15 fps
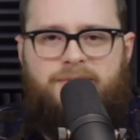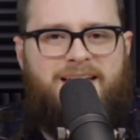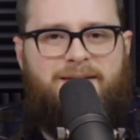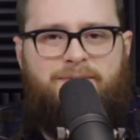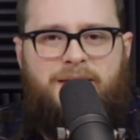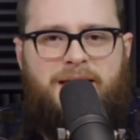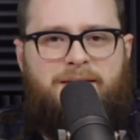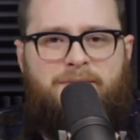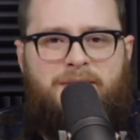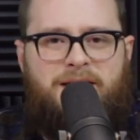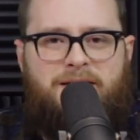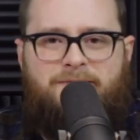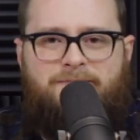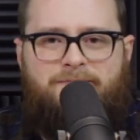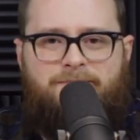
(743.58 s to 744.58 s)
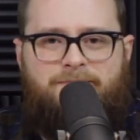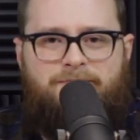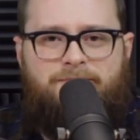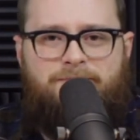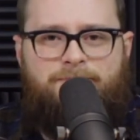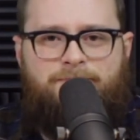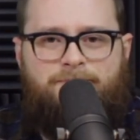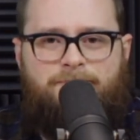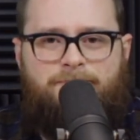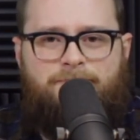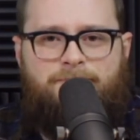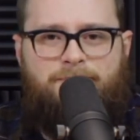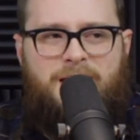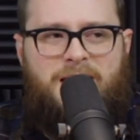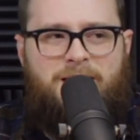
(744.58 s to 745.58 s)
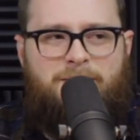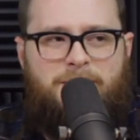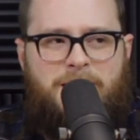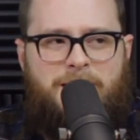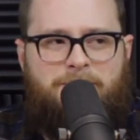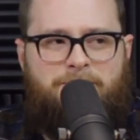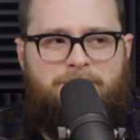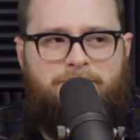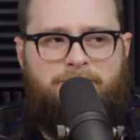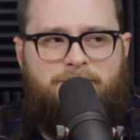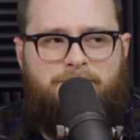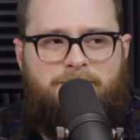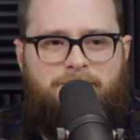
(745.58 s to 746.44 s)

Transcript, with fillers: Man, man, man, man, man.